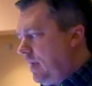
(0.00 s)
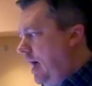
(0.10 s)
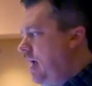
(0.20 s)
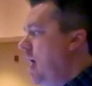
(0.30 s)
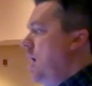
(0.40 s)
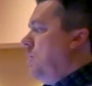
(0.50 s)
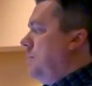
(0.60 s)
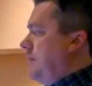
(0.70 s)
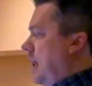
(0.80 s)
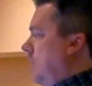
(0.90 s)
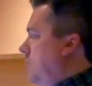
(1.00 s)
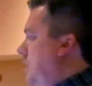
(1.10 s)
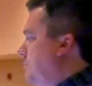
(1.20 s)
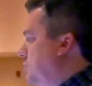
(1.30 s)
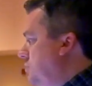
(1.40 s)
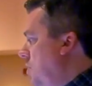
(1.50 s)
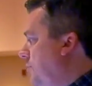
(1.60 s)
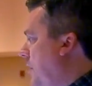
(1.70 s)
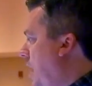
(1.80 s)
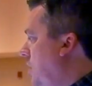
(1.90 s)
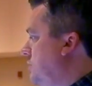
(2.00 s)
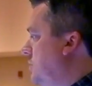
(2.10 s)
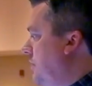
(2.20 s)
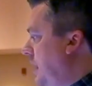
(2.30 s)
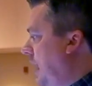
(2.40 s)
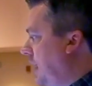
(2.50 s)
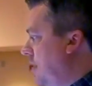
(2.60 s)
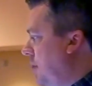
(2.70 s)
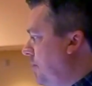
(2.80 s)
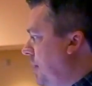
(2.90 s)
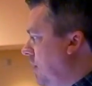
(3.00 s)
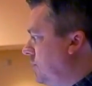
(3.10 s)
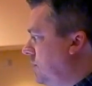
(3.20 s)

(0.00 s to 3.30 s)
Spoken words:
Okay, we've now loaded up the show file, so then I come up here